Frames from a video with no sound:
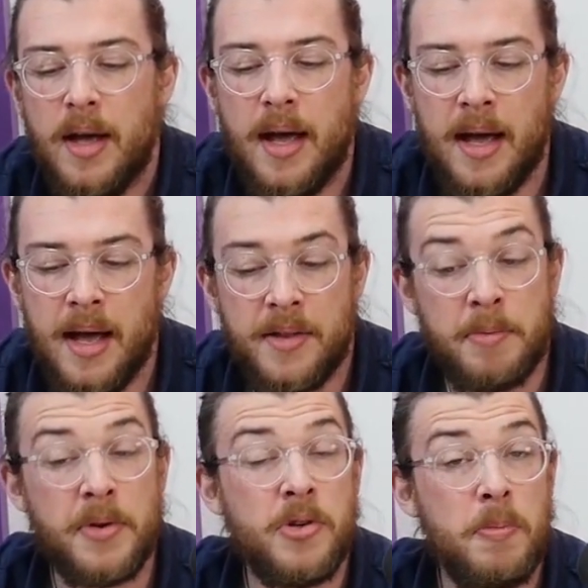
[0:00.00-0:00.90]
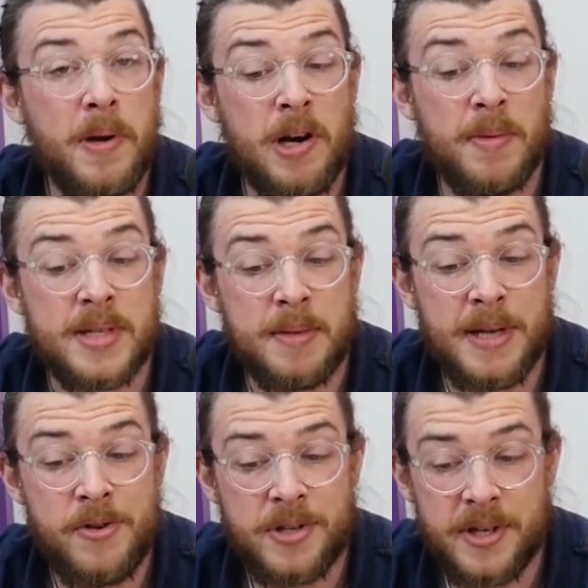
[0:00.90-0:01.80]
They're both doing pyramids. It'd be
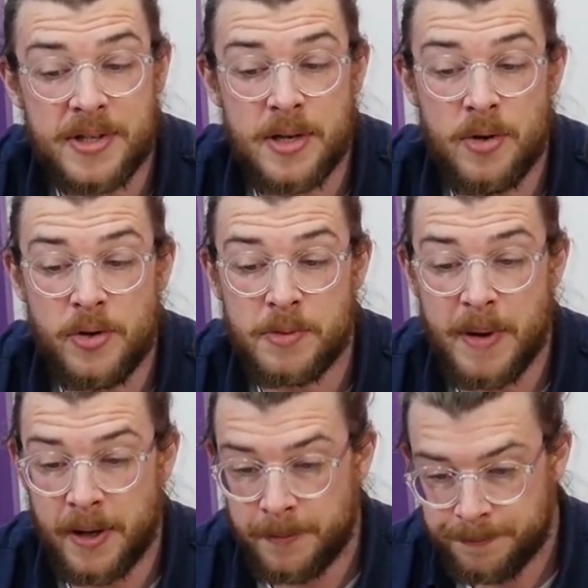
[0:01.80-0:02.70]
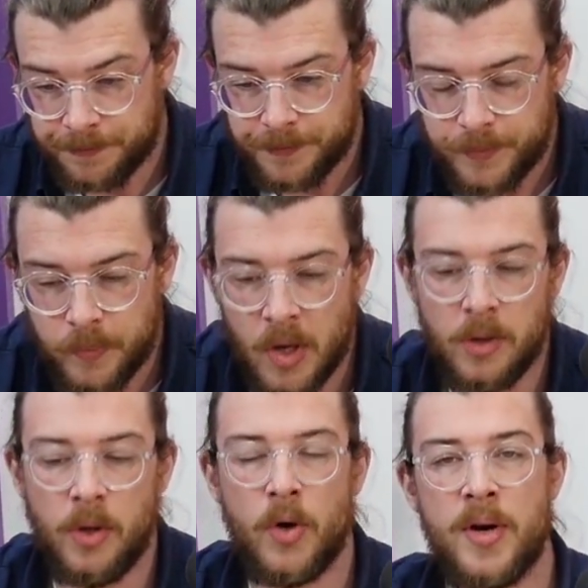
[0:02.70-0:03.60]
interesting to see who does better.
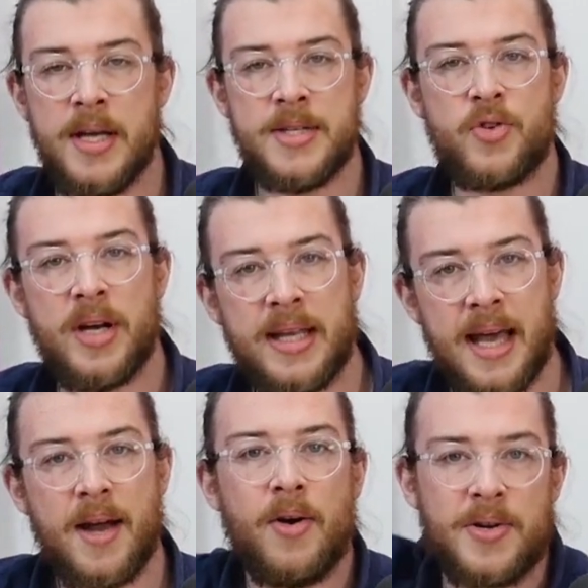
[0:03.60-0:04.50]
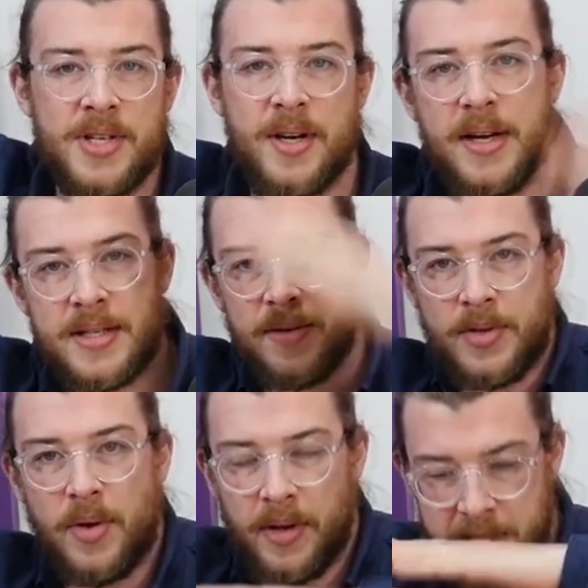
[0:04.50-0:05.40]
Laura is trying to get her sides and
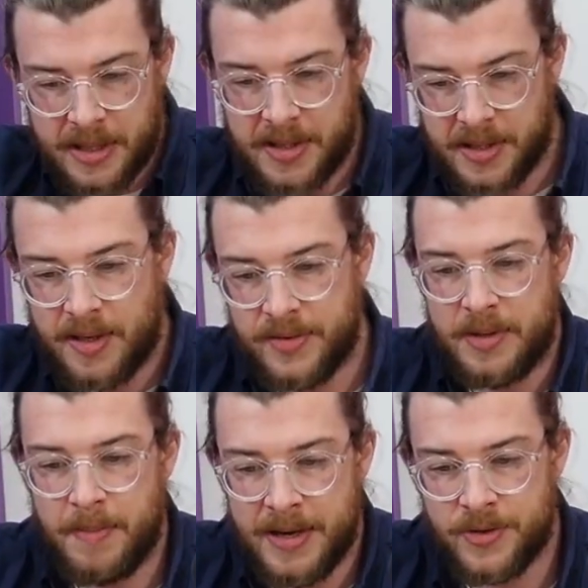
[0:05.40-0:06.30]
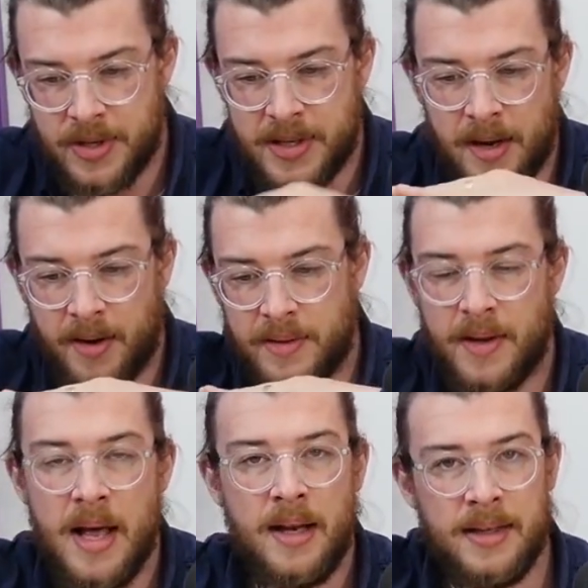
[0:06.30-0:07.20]
do all this because it's obviously pastry. You got the
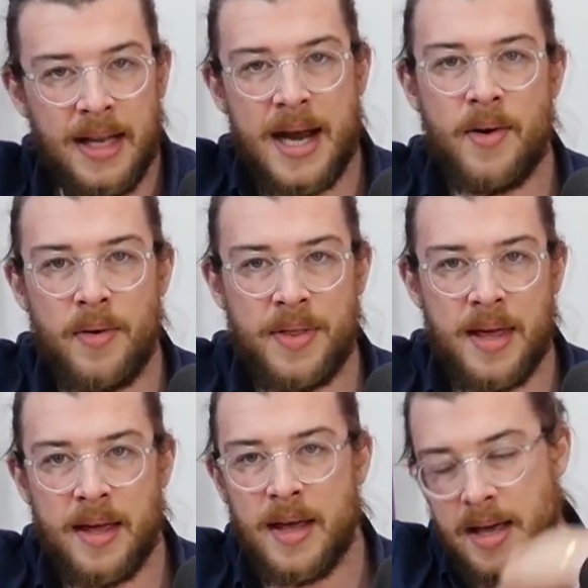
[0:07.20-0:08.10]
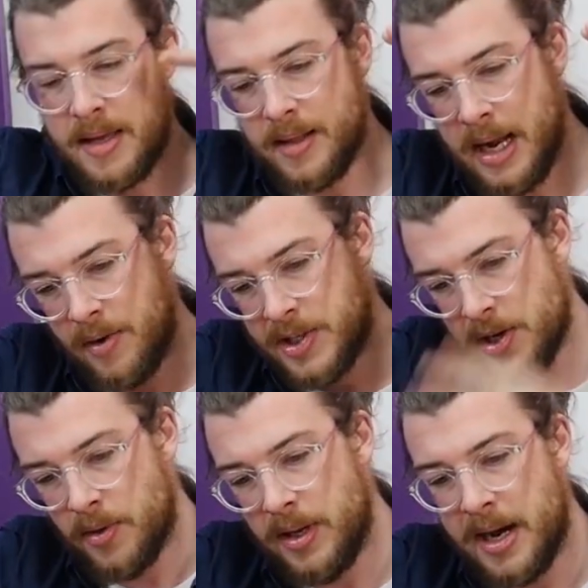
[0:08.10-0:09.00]
layer thing, layer of
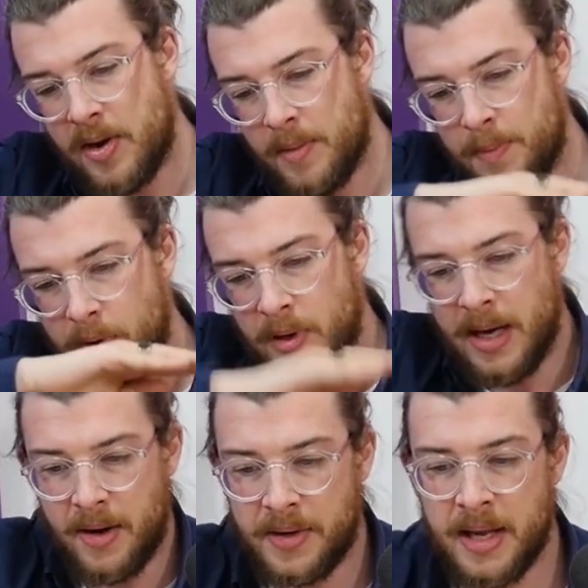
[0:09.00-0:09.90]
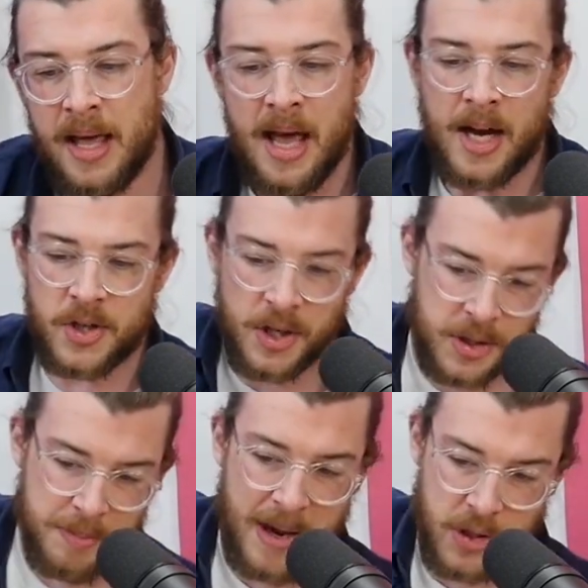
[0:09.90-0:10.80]
dough, layer of butter, layer thing, and she starts
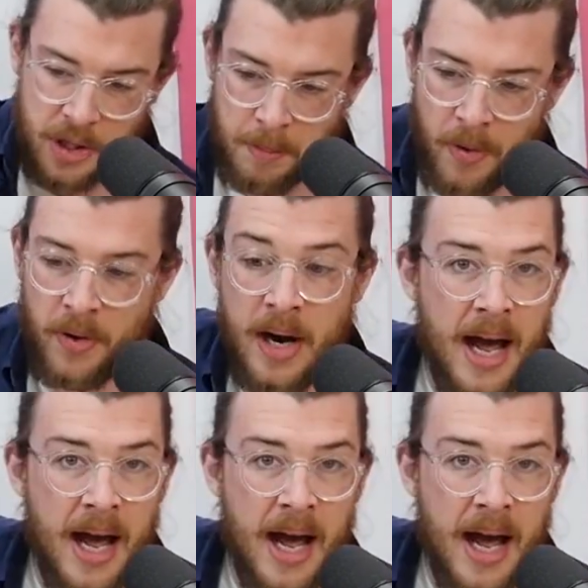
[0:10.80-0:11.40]
smashing the butter.